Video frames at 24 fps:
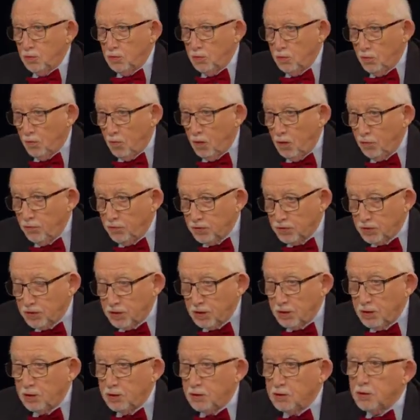and you're
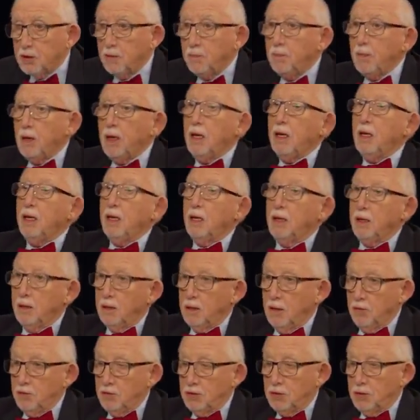overseas,
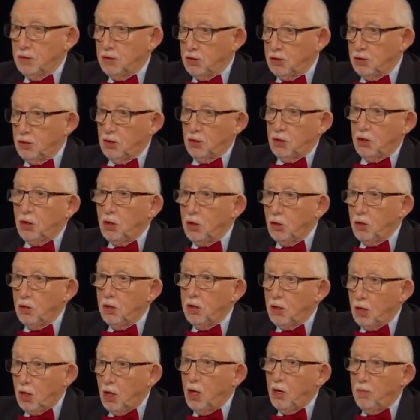there is a
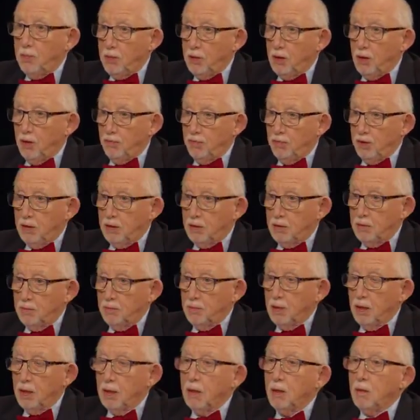secure copy of it,
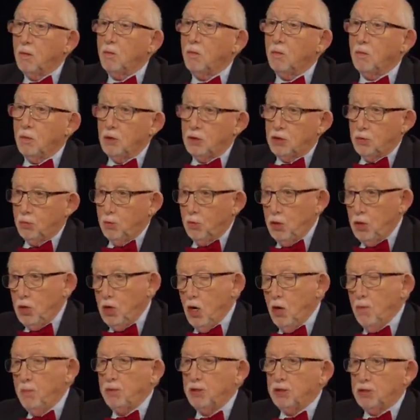which would
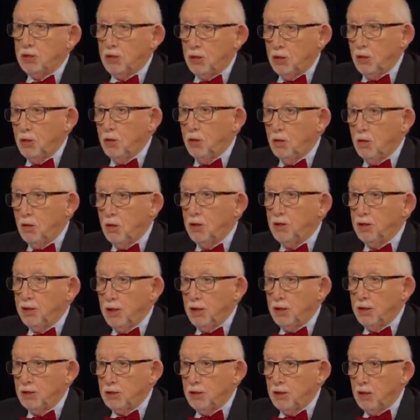not be secure on the
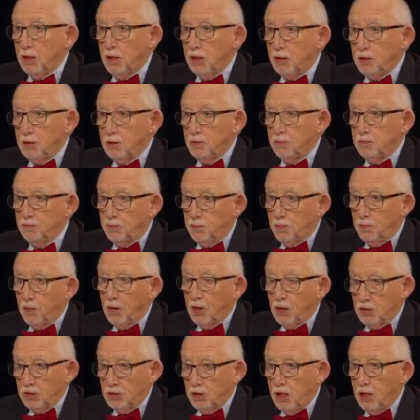internet
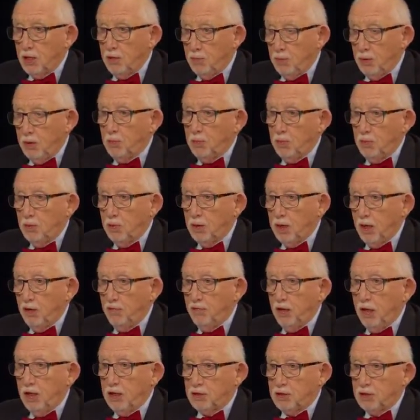because other people would have
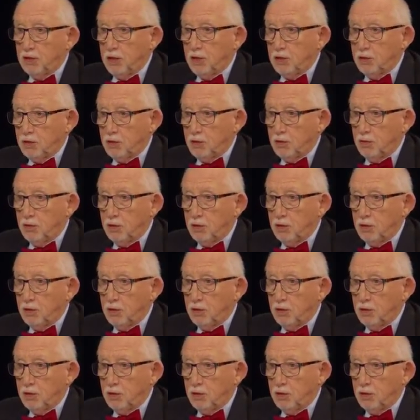access to